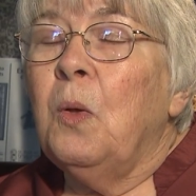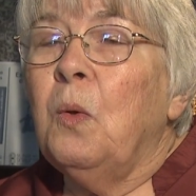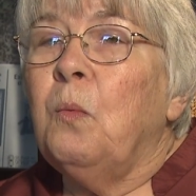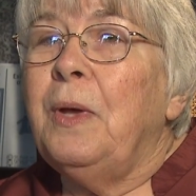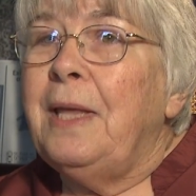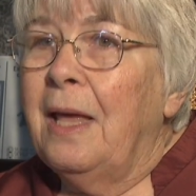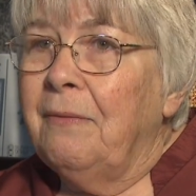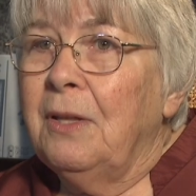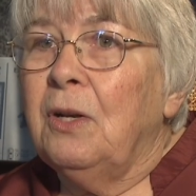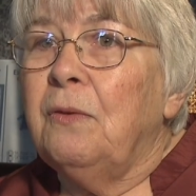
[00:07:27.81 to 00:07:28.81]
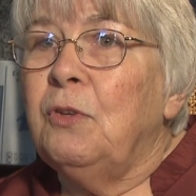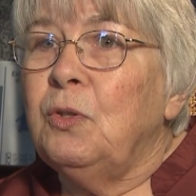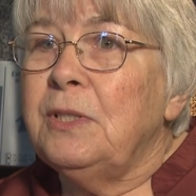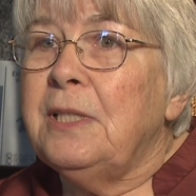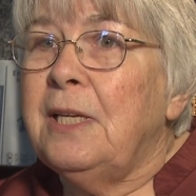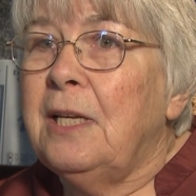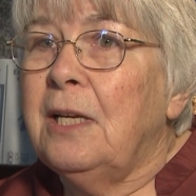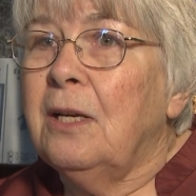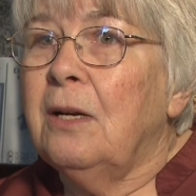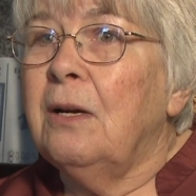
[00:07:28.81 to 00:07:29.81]
We have interviews
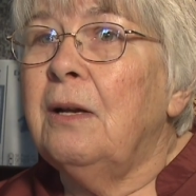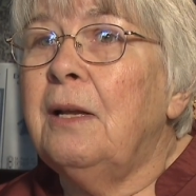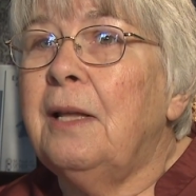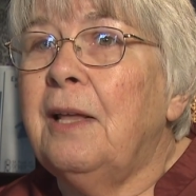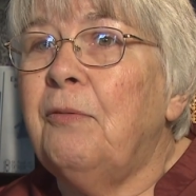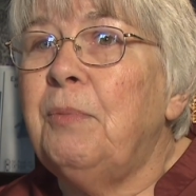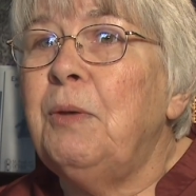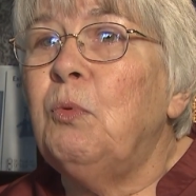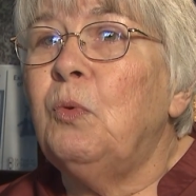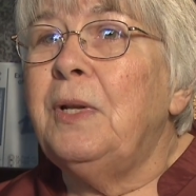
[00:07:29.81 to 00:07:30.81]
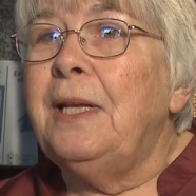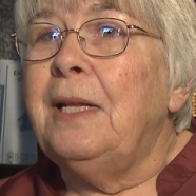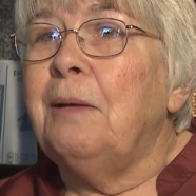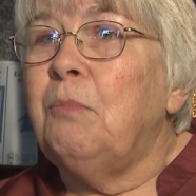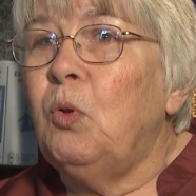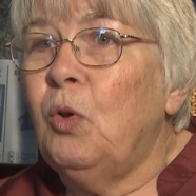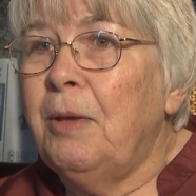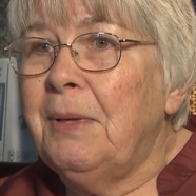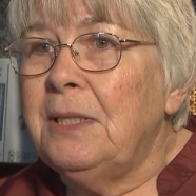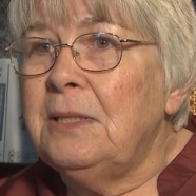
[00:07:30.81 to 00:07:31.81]
here if people need
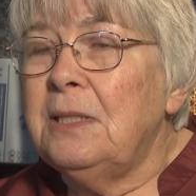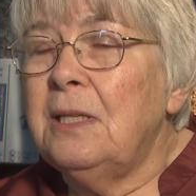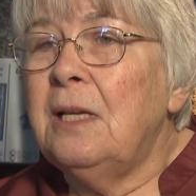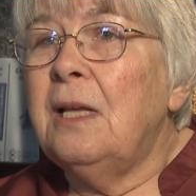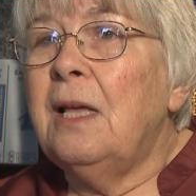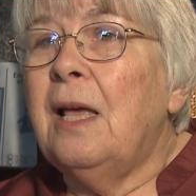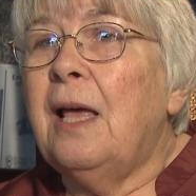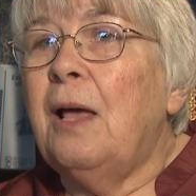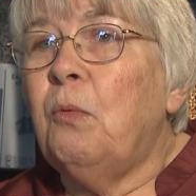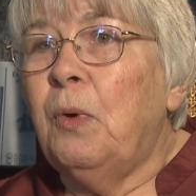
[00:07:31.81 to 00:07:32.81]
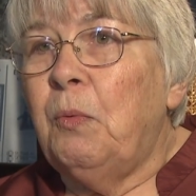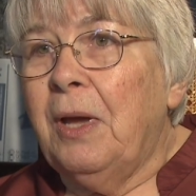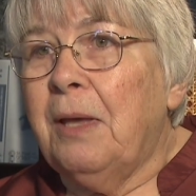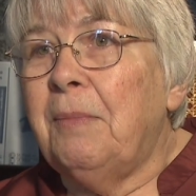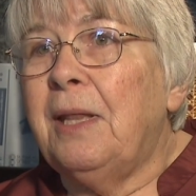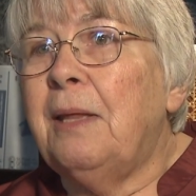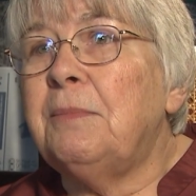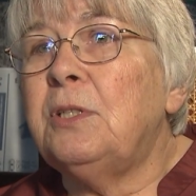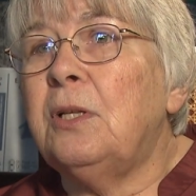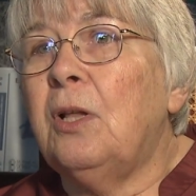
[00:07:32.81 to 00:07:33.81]
employment. We recommend them
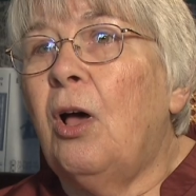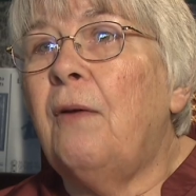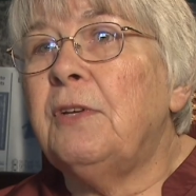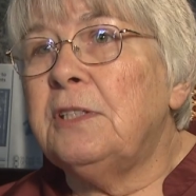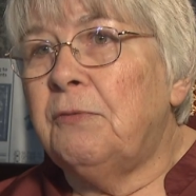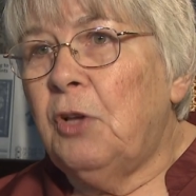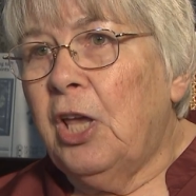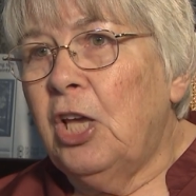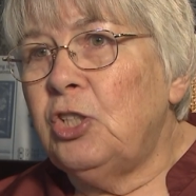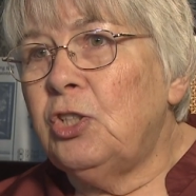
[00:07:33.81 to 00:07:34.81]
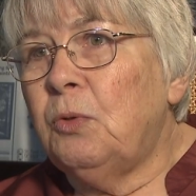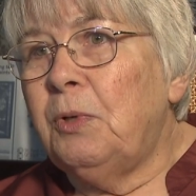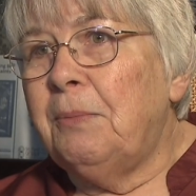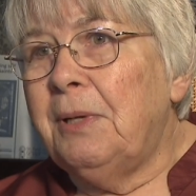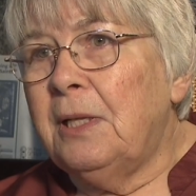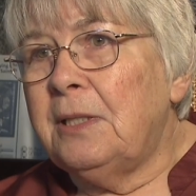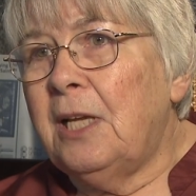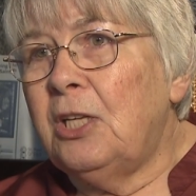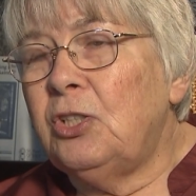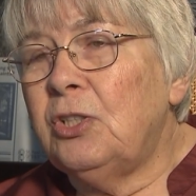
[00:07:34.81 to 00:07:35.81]
to the Office of Vocational
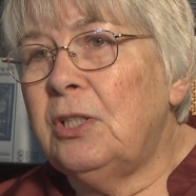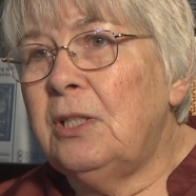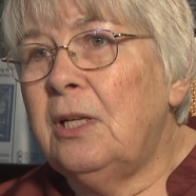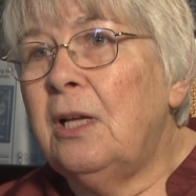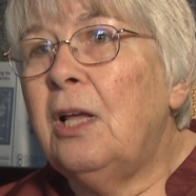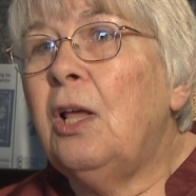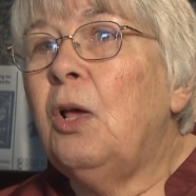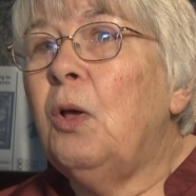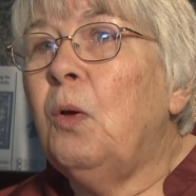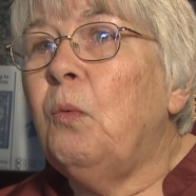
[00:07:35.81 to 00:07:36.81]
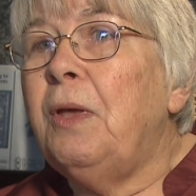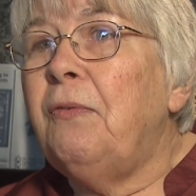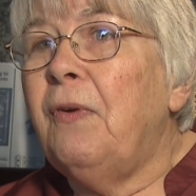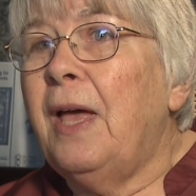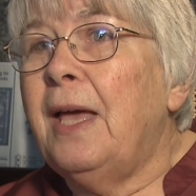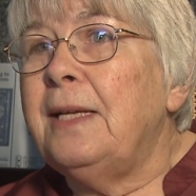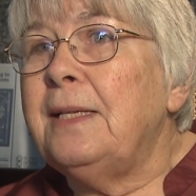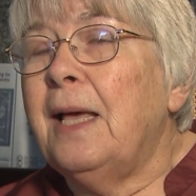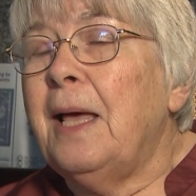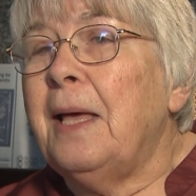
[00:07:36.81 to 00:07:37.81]
Rehabilitation. We find
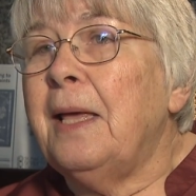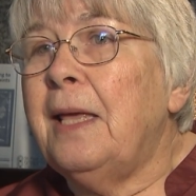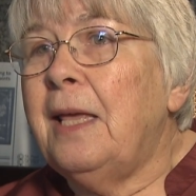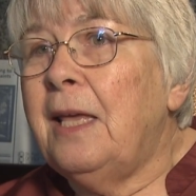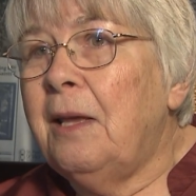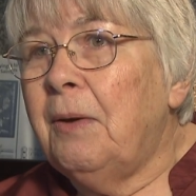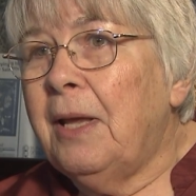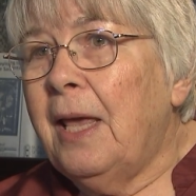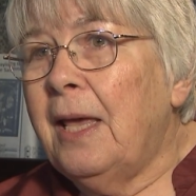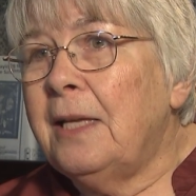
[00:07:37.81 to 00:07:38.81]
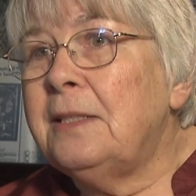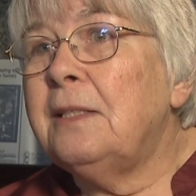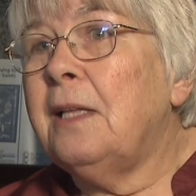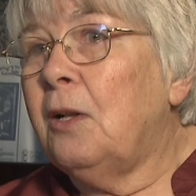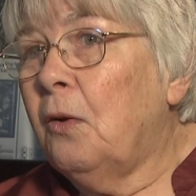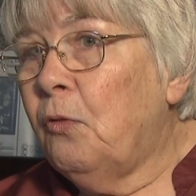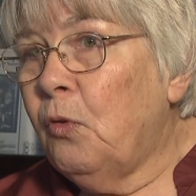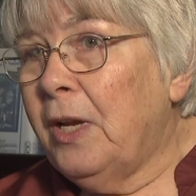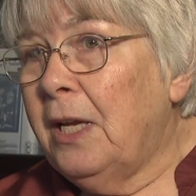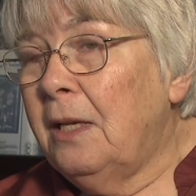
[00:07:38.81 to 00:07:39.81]
hearing aids that are
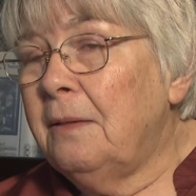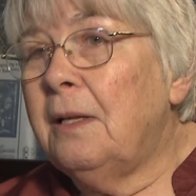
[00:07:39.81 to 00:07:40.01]
free